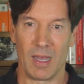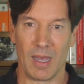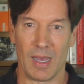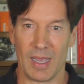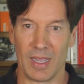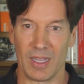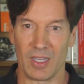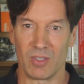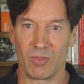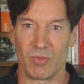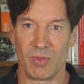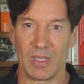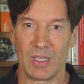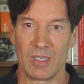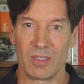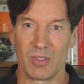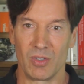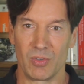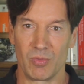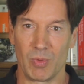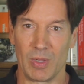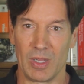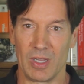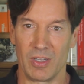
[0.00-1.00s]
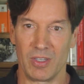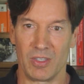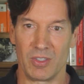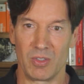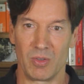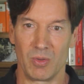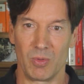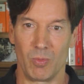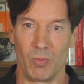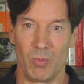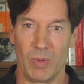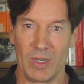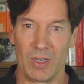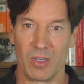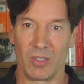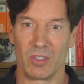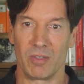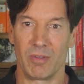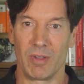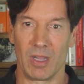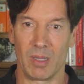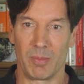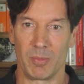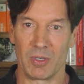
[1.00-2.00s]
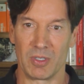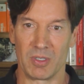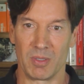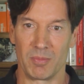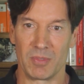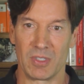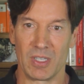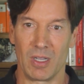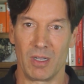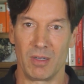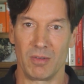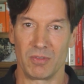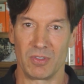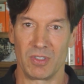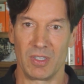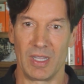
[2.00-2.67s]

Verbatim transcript: ISVs as well as Windows developers themselves